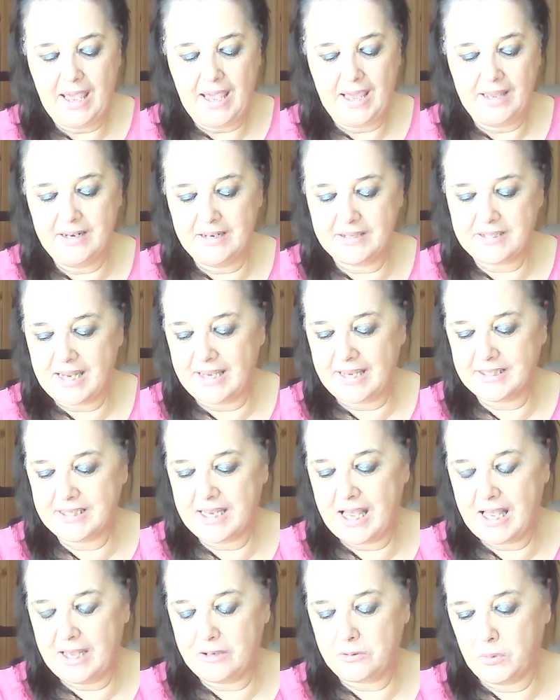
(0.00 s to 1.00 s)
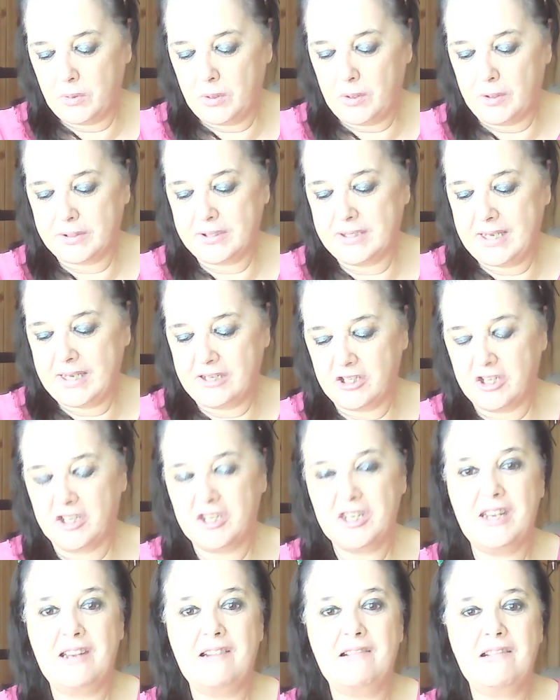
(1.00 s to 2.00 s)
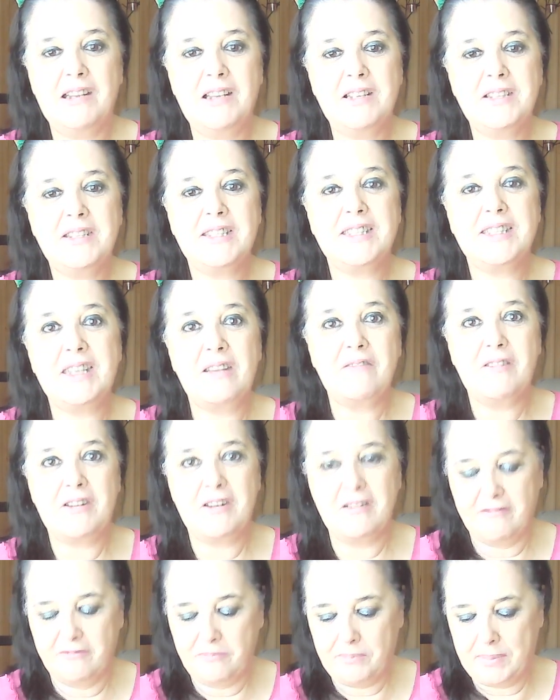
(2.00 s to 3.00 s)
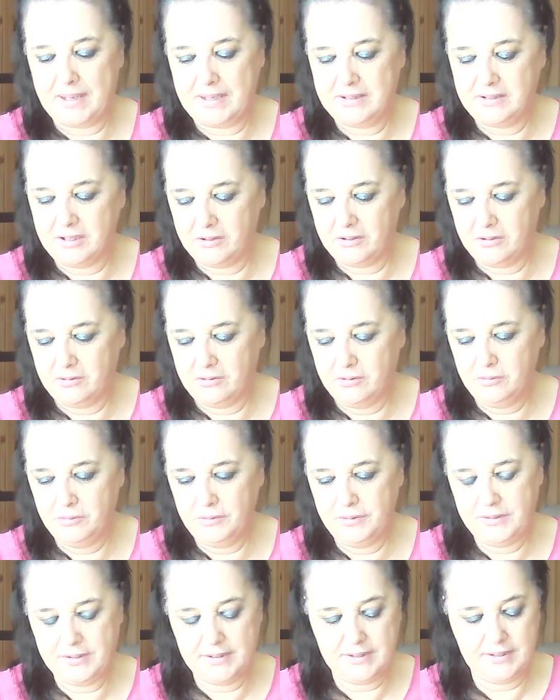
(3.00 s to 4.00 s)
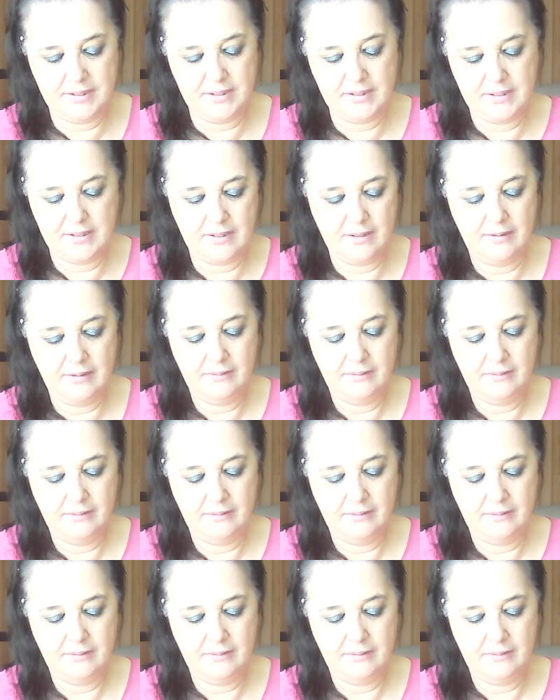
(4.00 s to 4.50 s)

And it takes hard work, Sagittarius, Seven of Pentacles,